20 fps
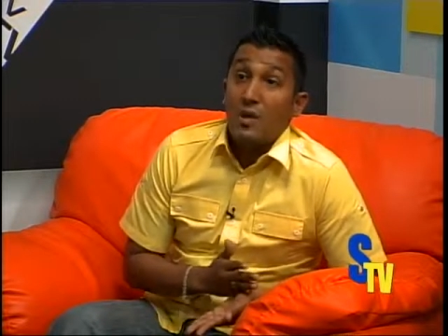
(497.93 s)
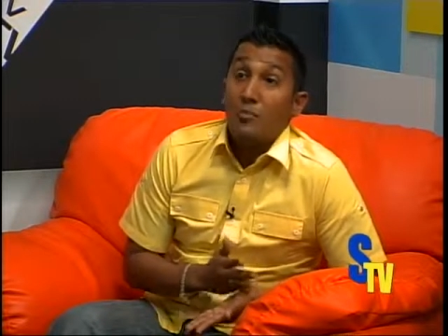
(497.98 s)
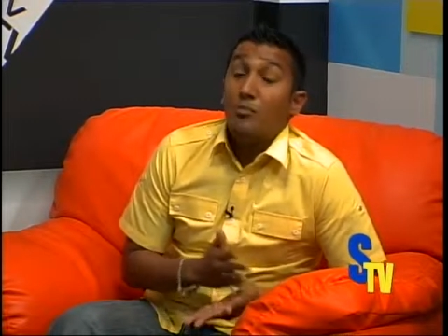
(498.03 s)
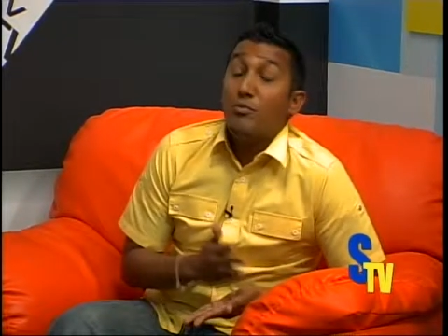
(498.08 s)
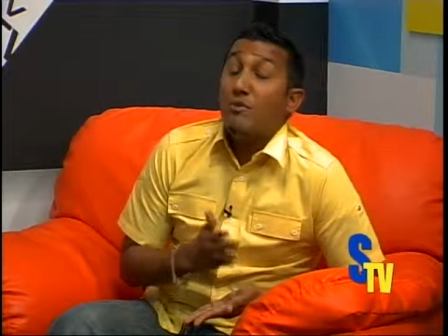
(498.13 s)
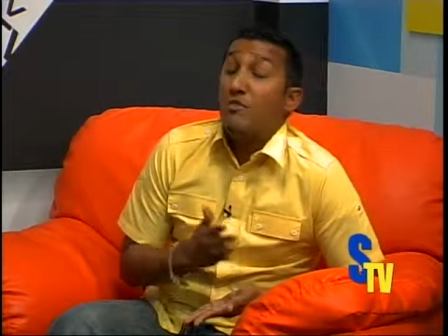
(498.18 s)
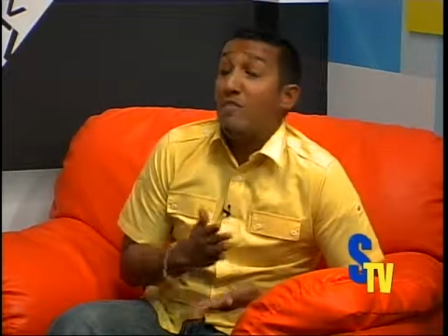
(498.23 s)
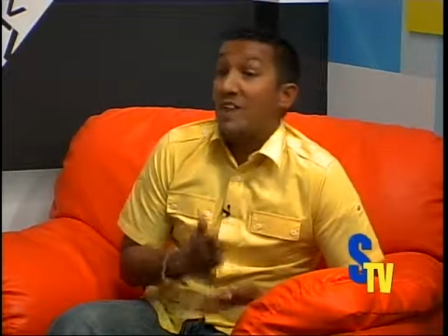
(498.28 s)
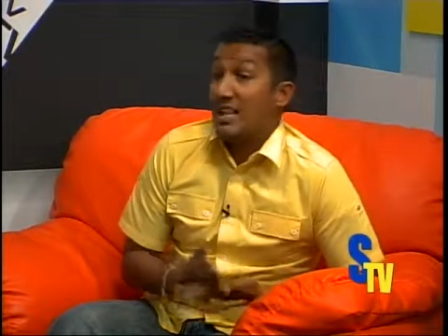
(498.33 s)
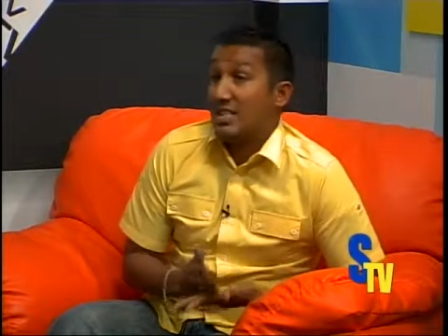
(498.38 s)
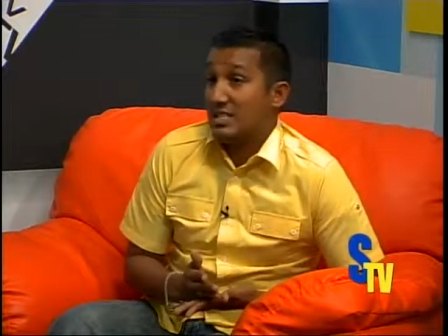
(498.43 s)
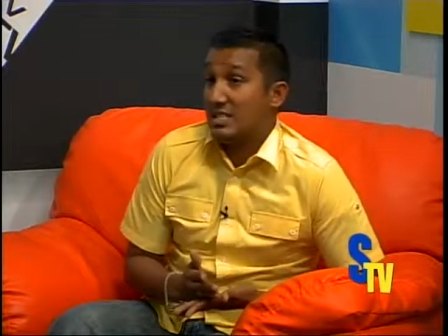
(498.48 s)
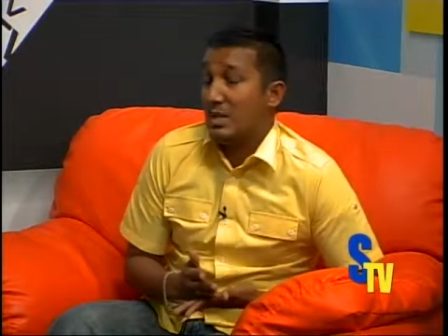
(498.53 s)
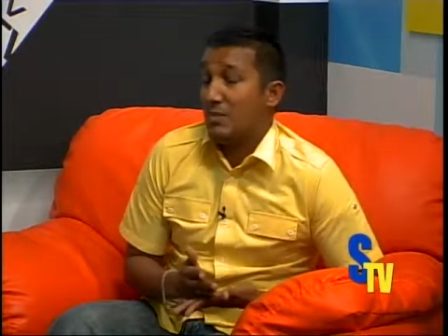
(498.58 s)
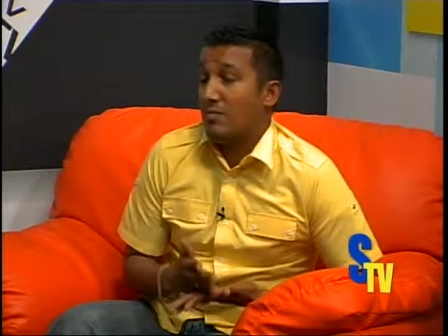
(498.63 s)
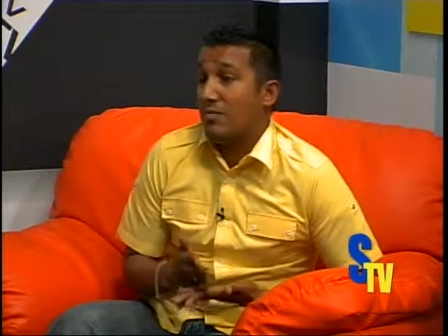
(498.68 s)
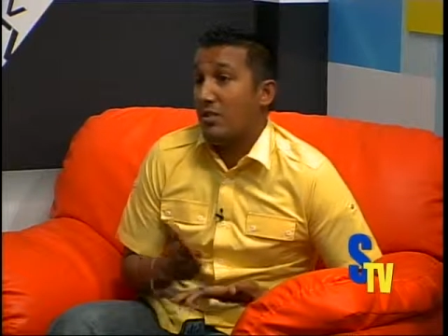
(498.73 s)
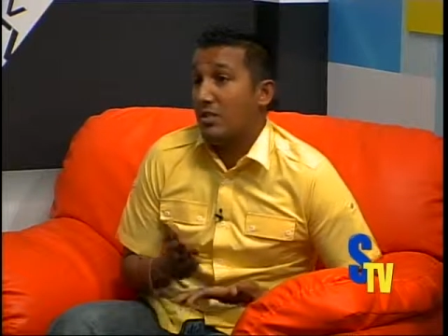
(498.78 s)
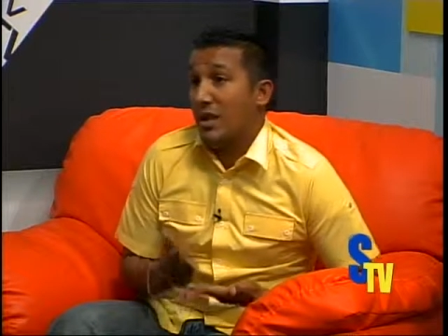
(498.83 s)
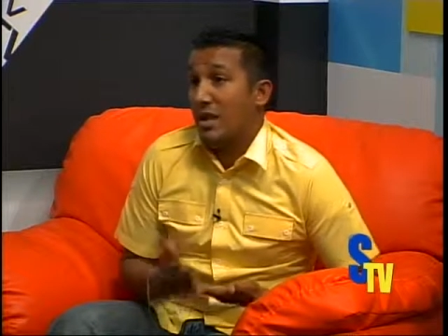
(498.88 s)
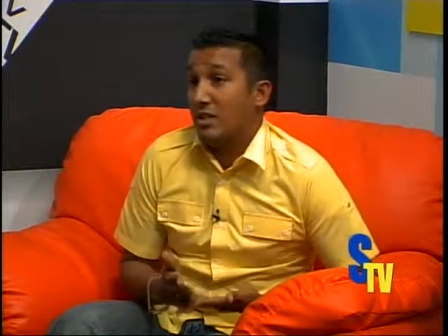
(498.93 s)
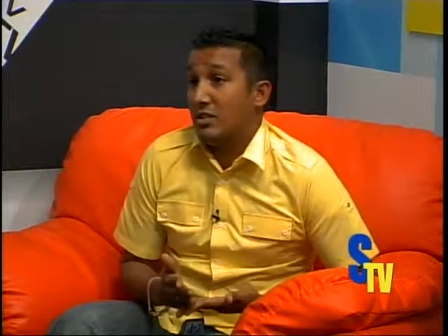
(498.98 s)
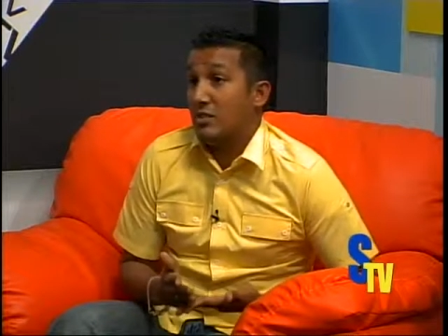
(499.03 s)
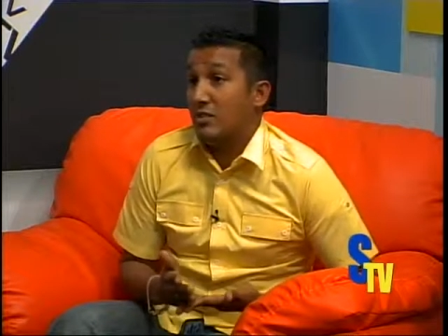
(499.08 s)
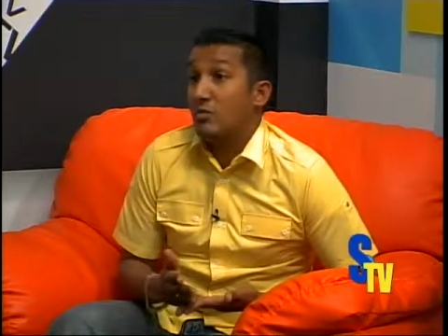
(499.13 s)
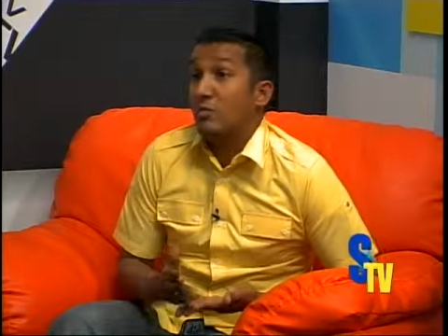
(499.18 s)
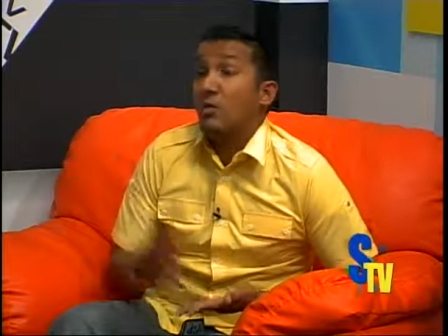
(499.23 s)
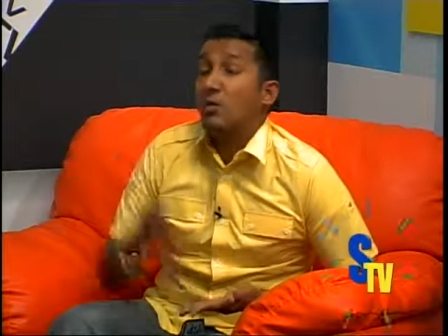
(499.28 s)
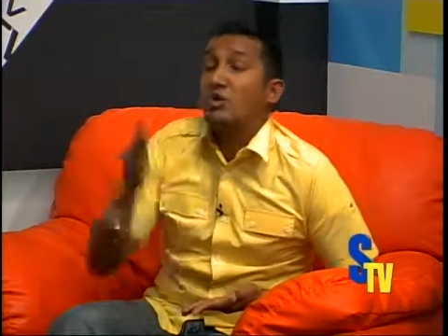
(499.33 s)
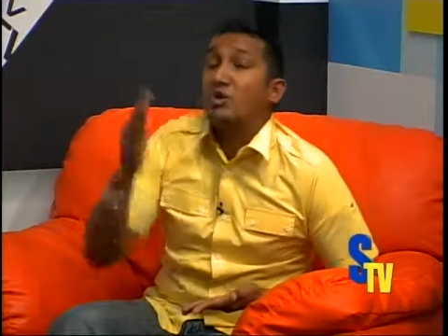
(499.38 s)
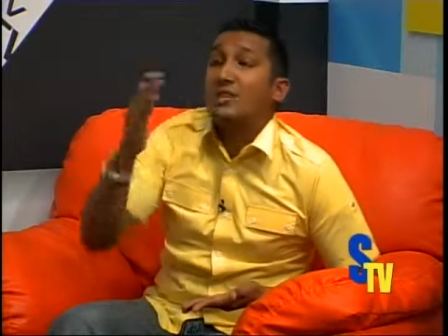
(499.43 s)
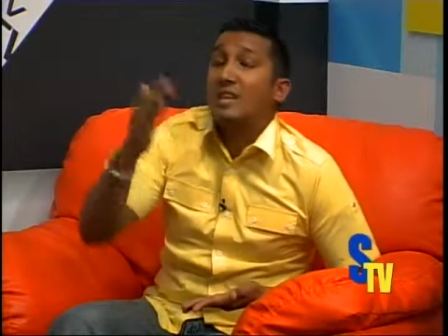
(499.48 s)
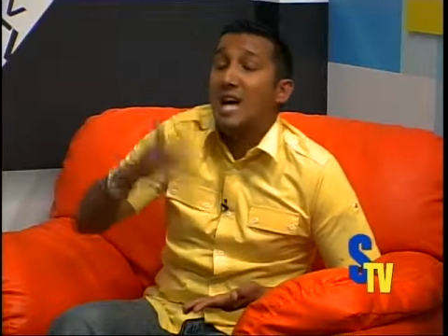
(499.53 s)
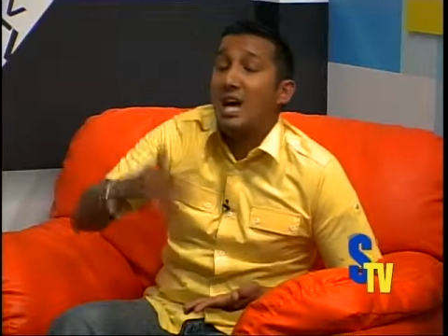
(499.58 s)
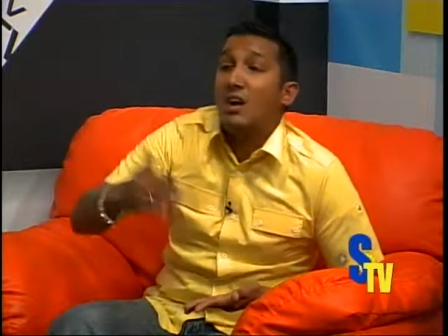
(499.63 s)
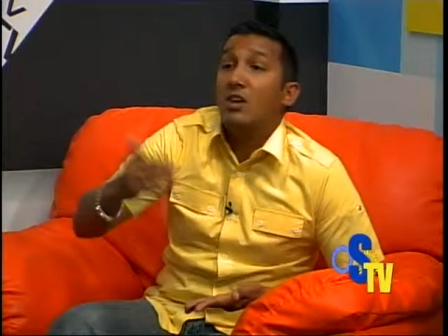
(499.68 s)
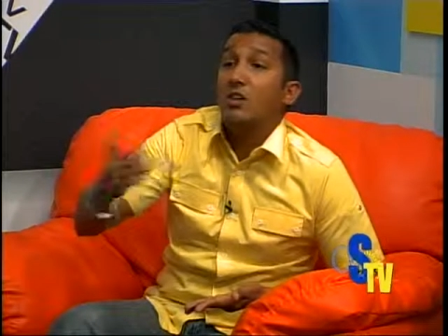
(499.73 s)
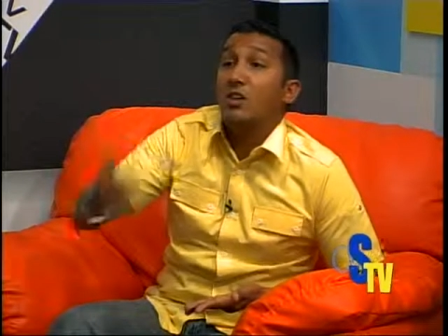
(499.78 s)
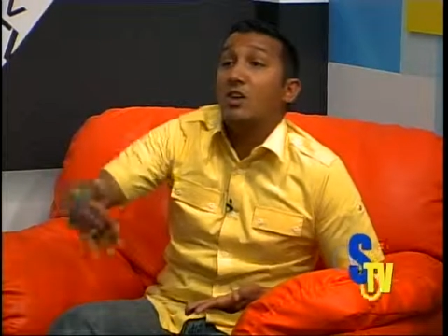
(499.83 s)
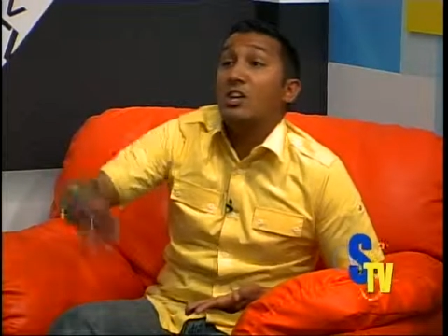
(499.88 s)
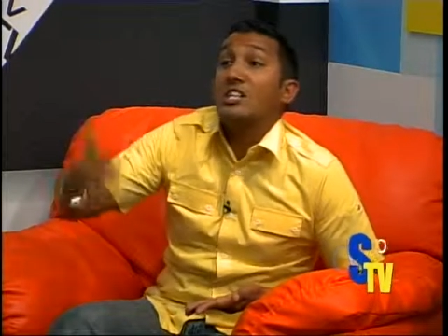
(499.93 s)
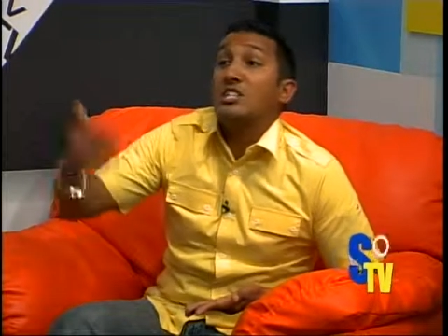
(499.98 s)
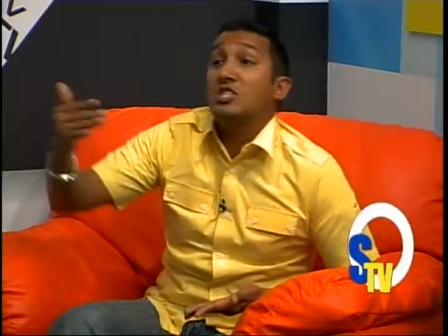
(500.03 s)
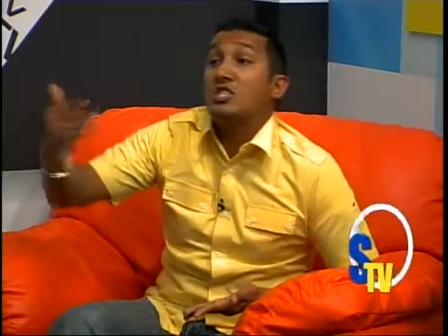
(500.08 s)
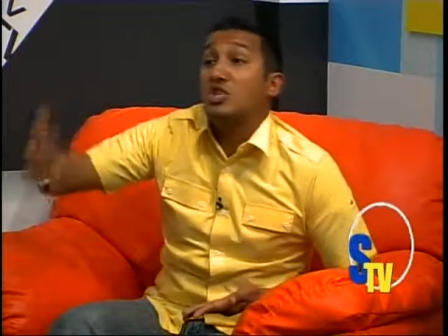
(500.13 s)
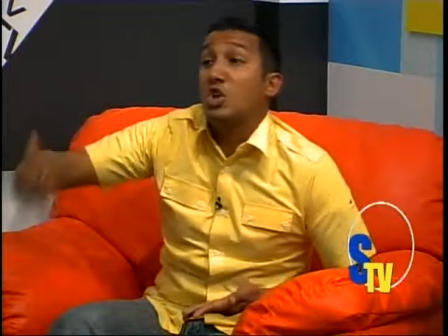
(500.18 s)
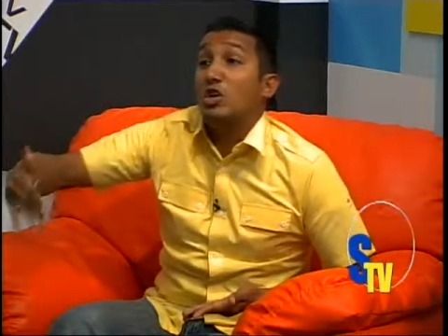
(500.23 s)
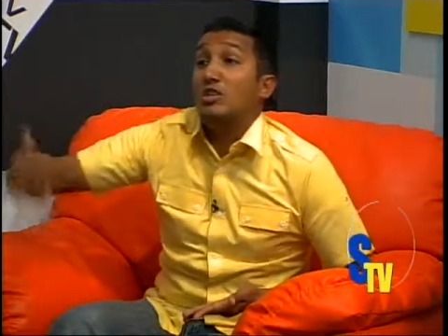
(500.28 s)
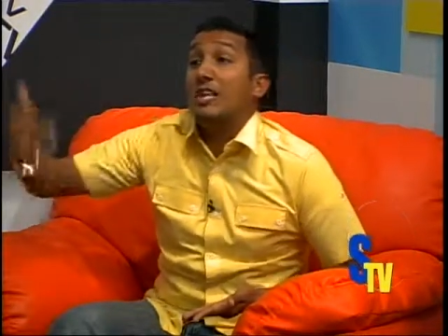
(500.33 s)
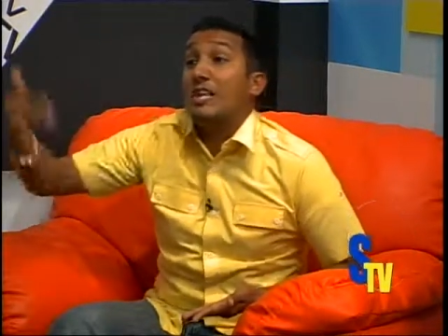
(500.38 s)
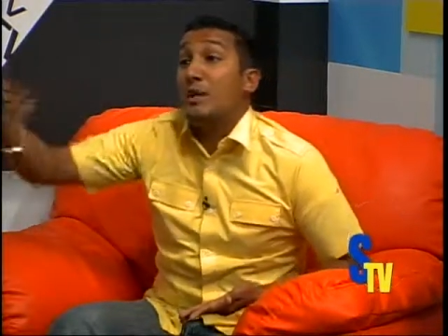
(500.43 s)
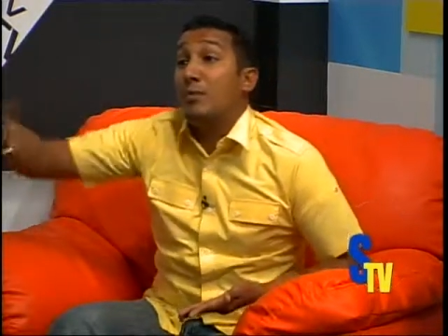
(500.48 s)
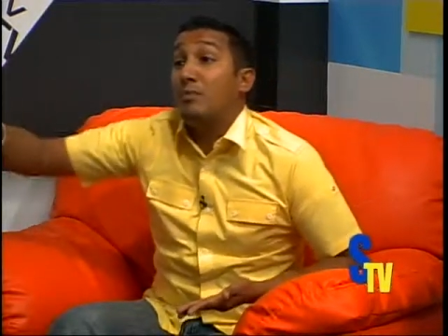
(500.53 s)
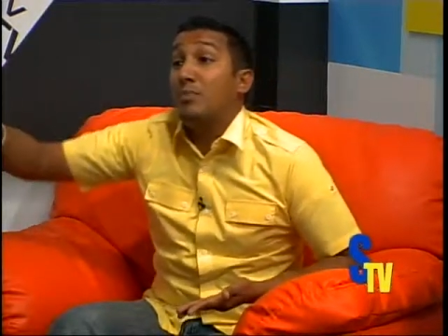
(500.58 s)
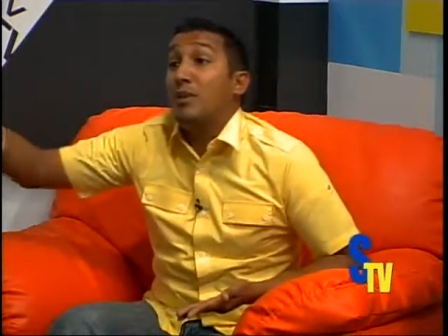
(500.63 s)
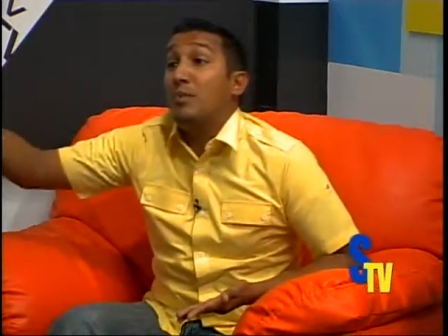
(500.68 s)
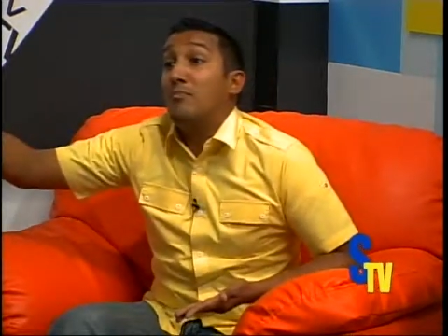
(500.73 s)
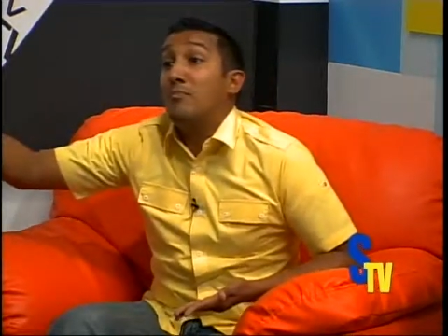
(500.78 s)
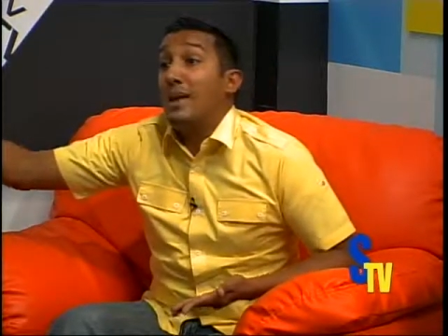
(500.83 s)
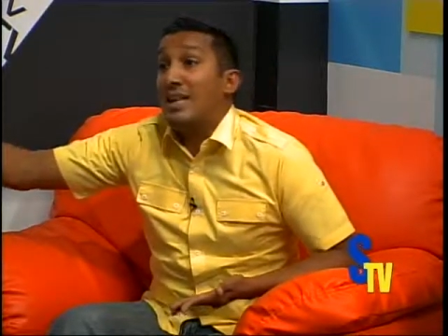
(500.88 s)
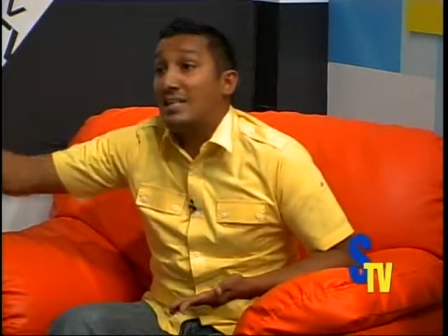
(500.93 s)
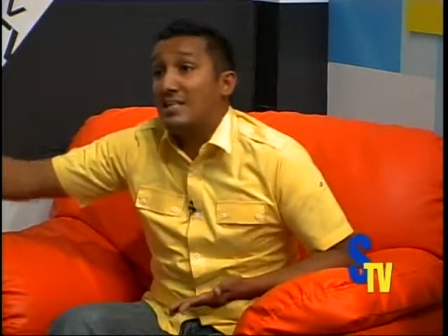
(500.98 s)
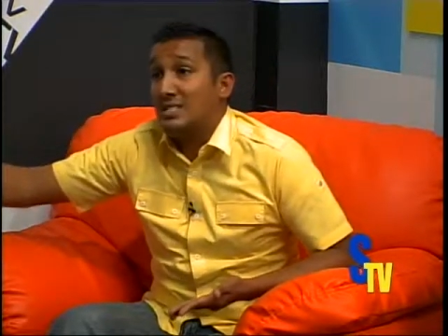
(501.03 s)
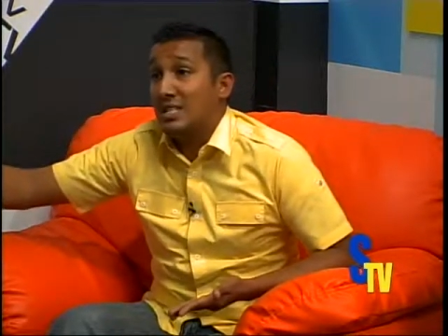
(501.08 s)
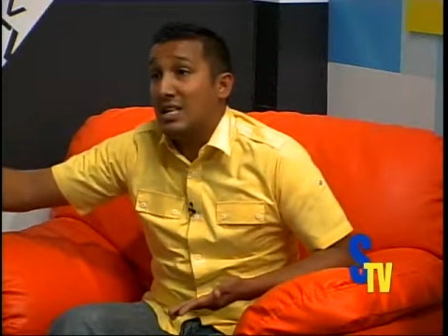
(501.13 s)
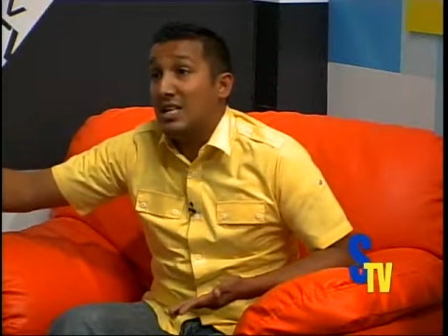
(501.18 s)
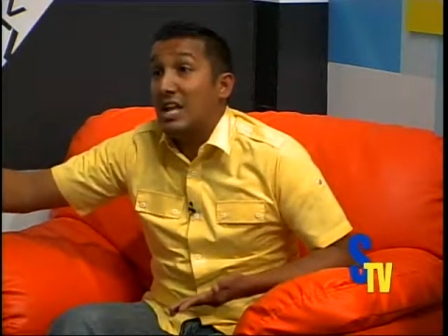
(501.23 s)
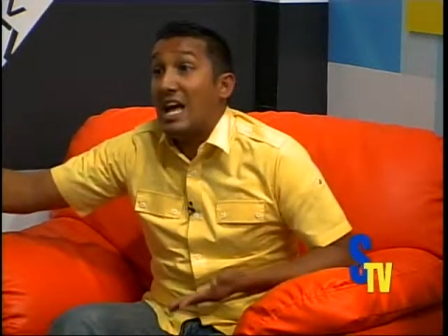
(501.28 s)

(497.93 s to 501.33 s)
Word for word: prevents them from entering, which thank God it's not implemented